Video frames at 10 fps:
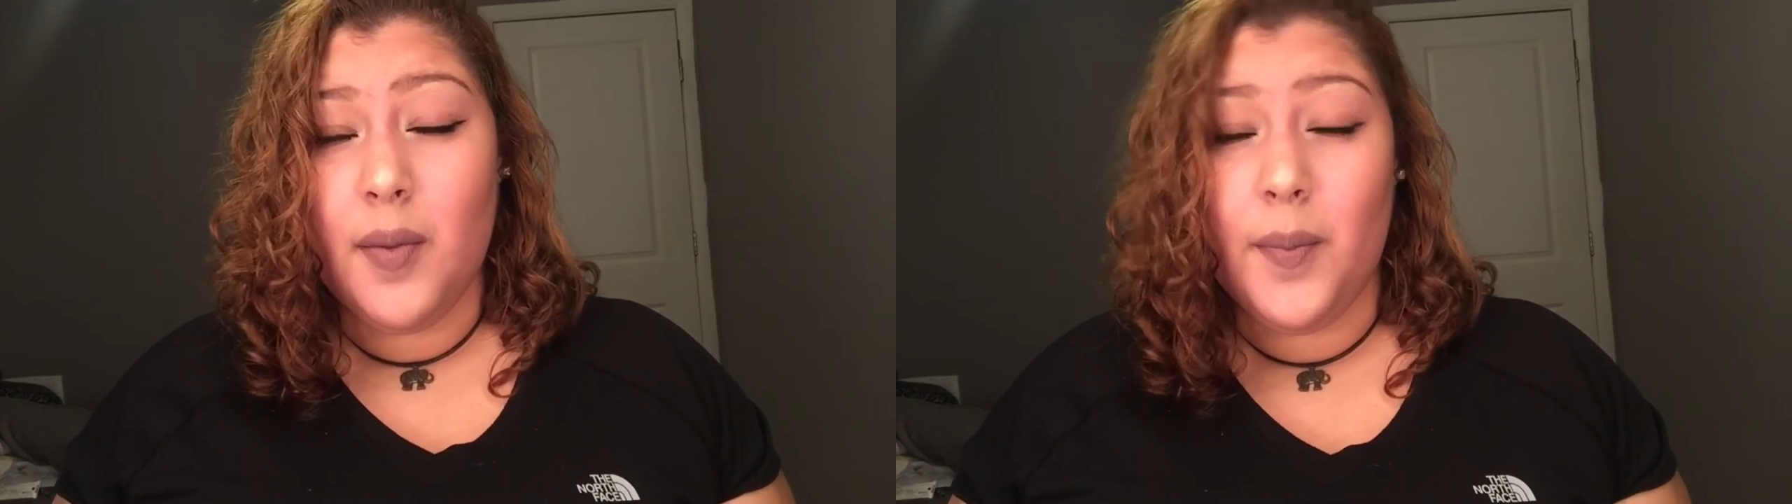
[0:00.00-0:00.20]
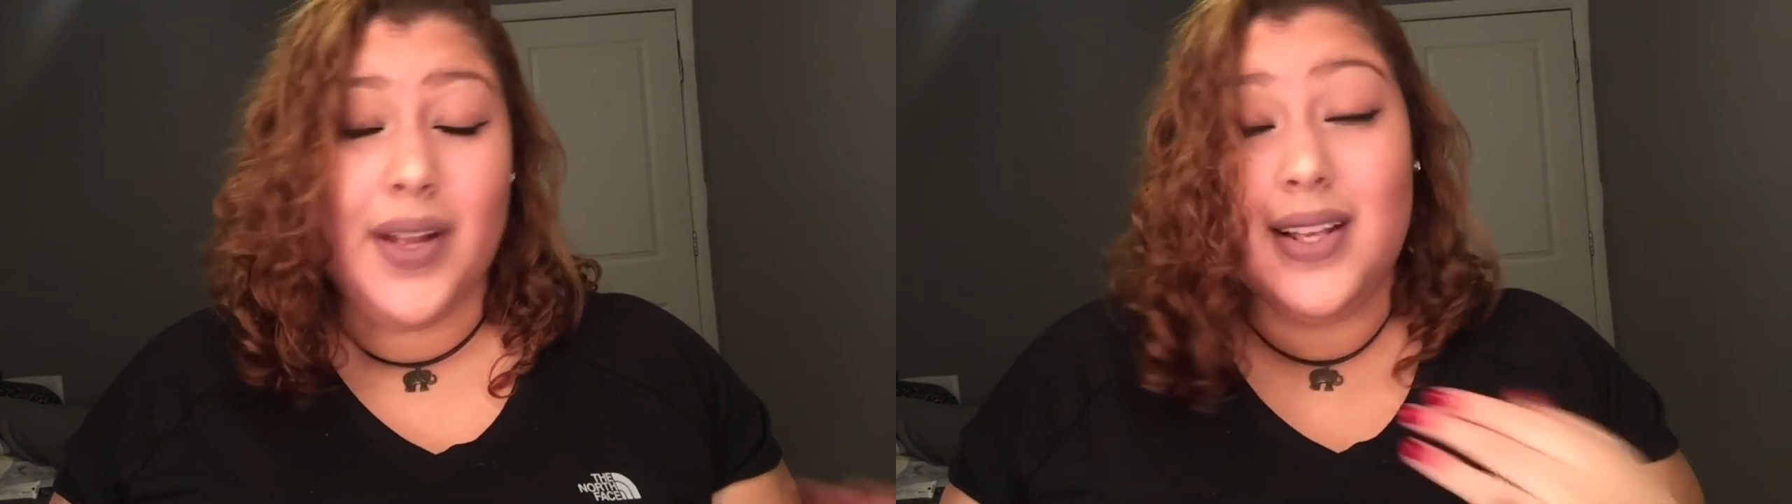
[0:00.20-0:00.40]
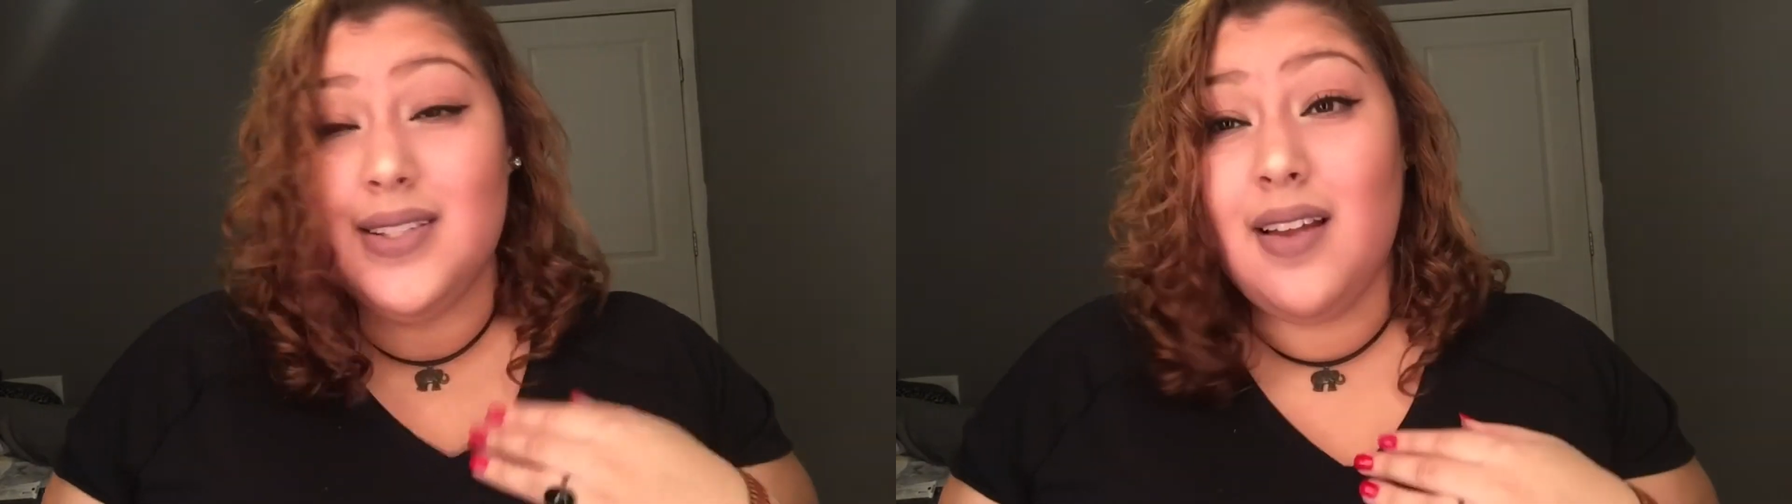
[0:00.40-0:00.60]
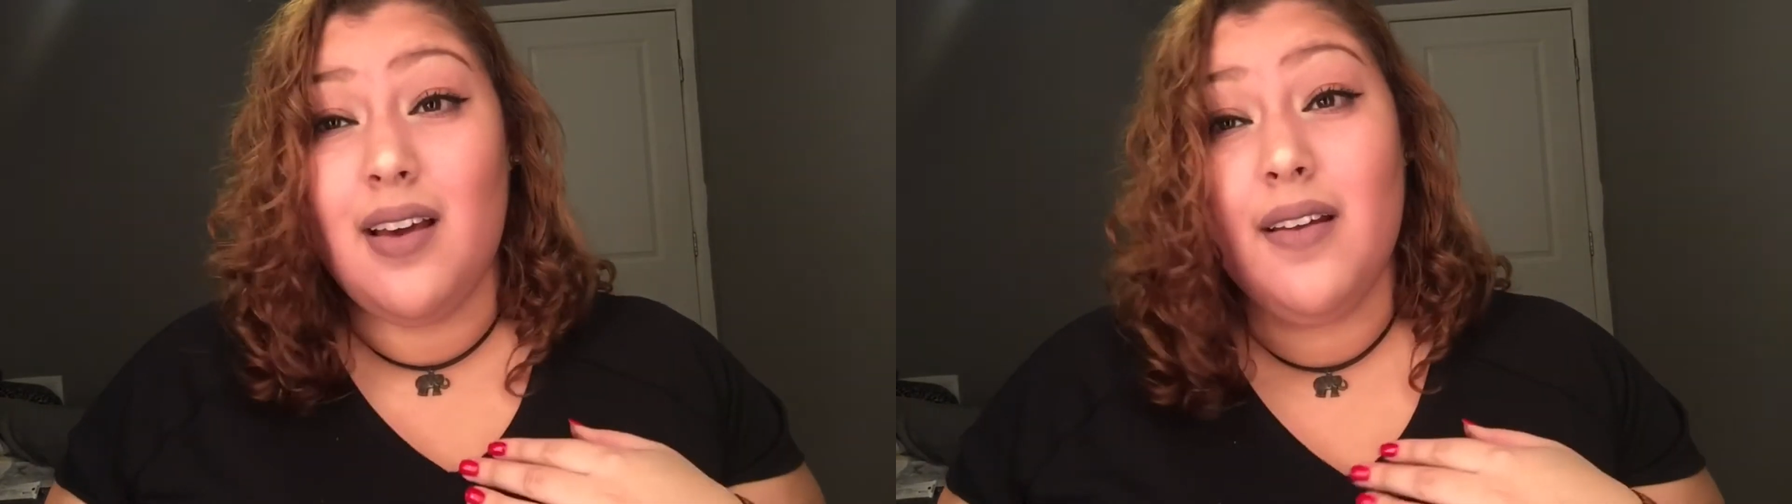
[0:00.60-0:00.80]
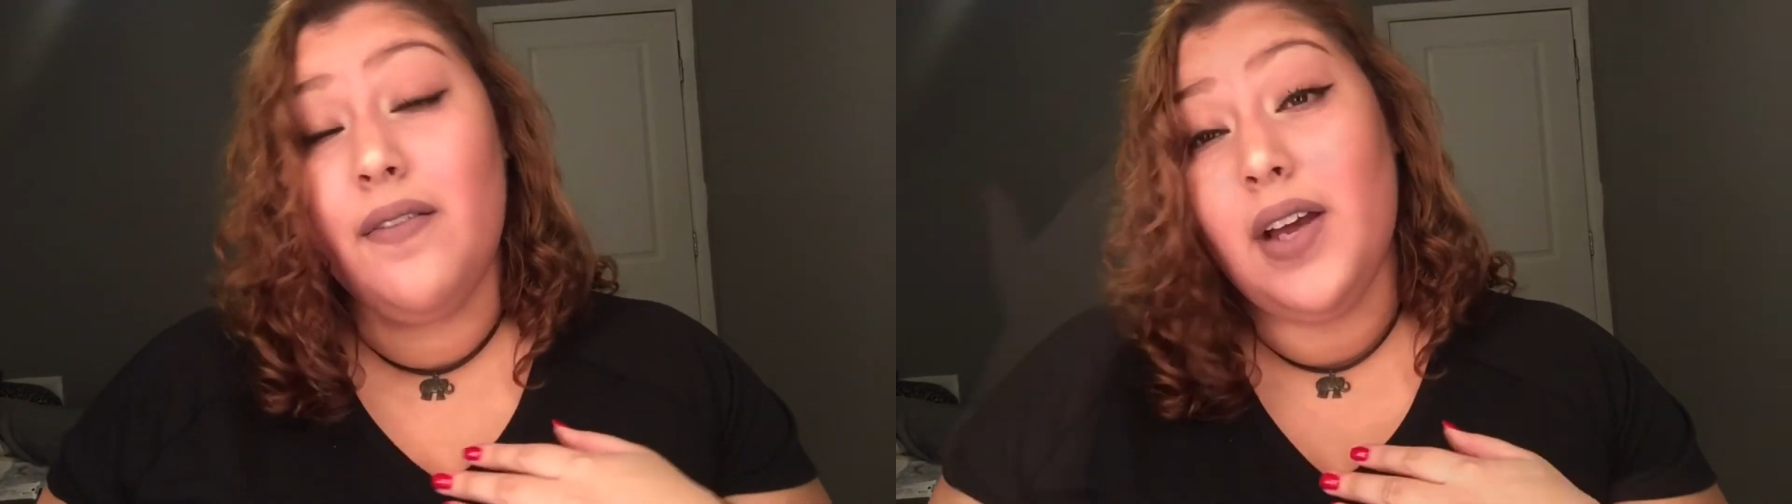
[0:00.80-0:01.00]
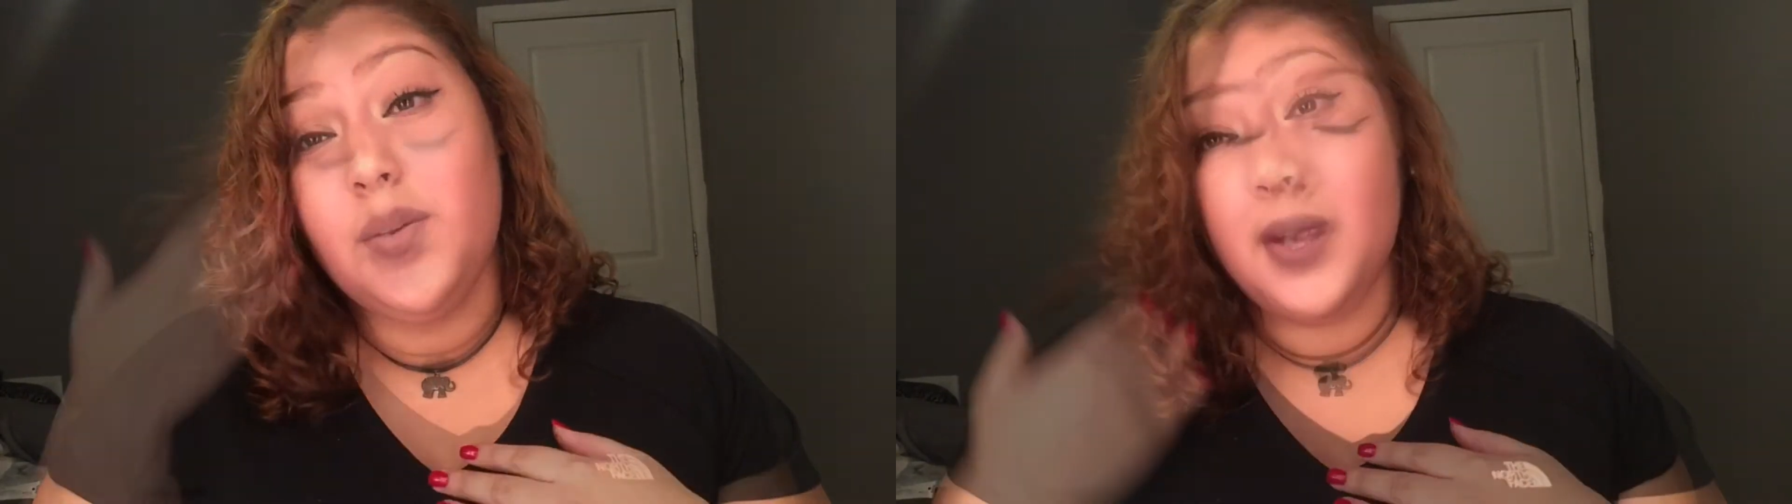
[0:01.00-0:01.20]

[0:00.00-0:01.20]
but that's not going to affect me